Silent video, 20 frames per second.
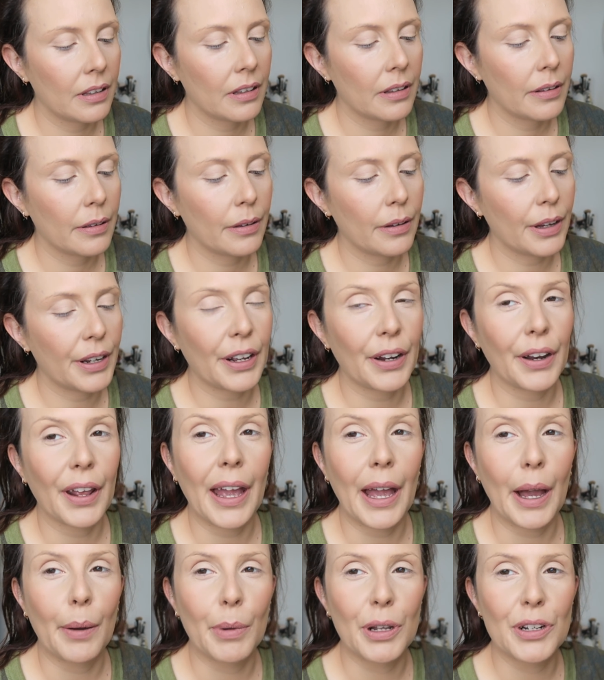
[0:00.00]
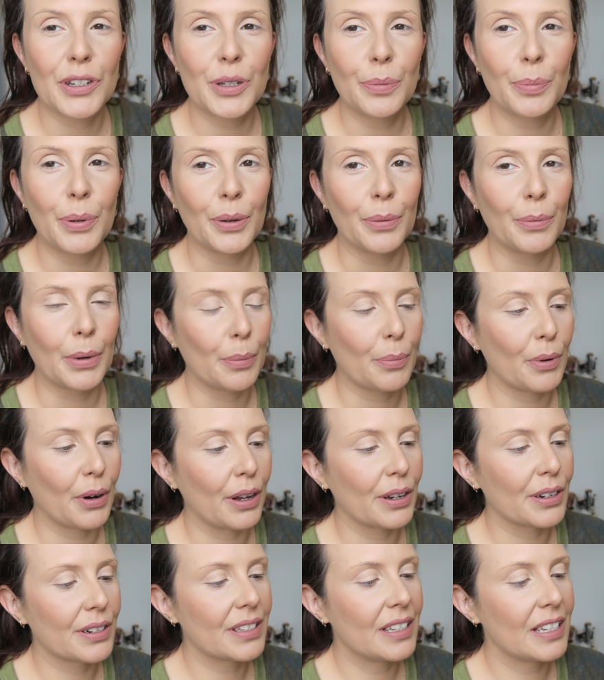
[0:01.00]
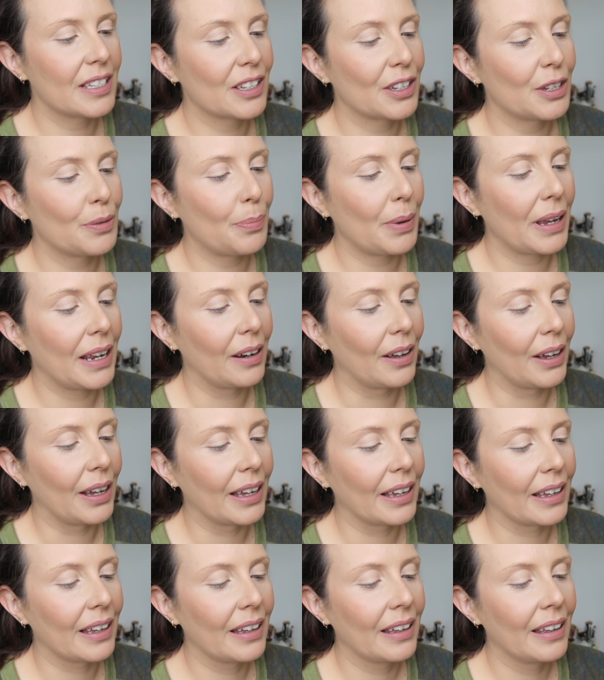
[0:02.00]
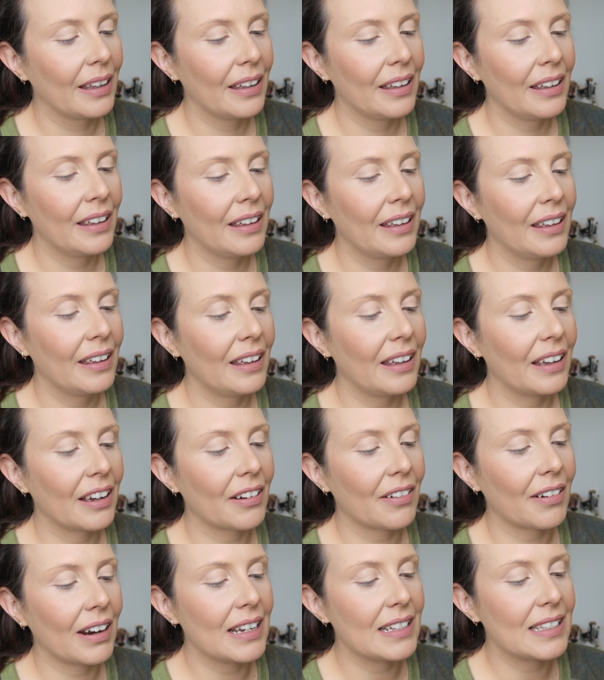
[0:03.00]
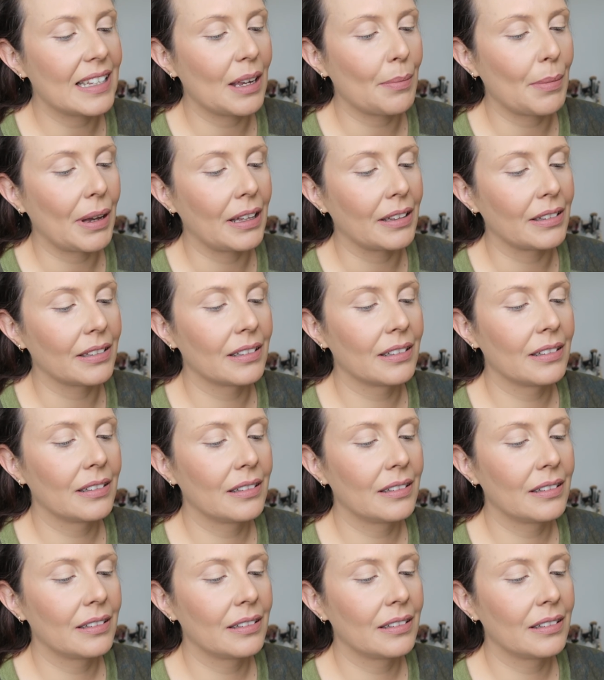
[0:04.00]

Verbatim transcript: I don't know how much to put on my brush. This could be like crazy amount.